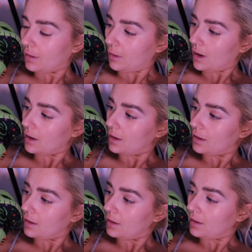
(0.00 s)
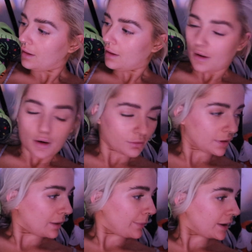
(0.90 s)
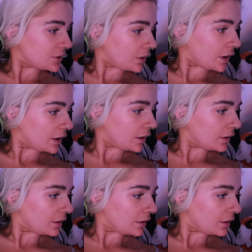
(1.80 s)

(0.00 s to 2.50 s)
What? Front of a battery.